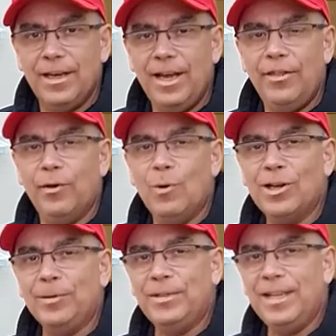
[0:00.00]
Hey there,
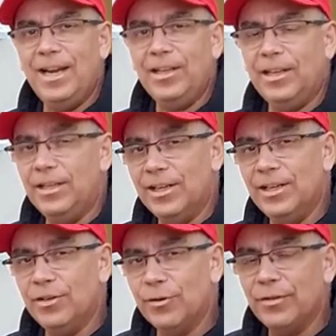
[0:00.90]
welcome to Getting It
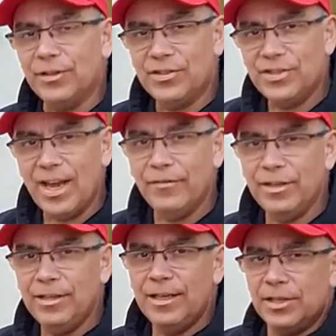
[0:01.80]
Done North of
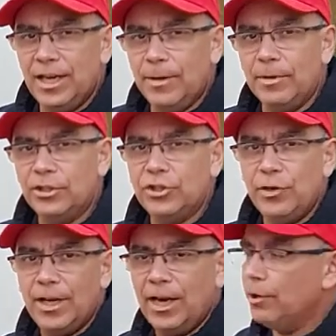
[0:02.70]
7. Today I'm going to show
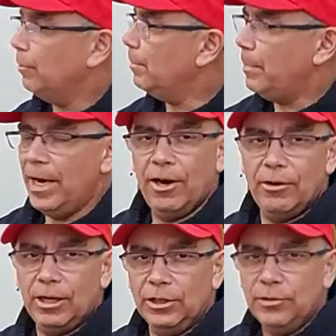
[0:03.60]
you how to
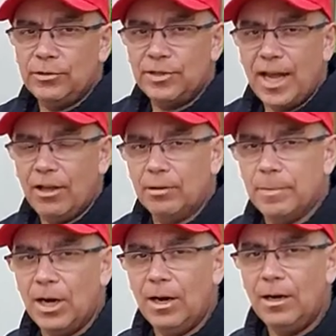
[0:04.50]
repair a loose towel
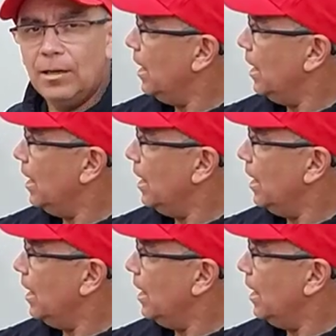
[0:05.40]
bar.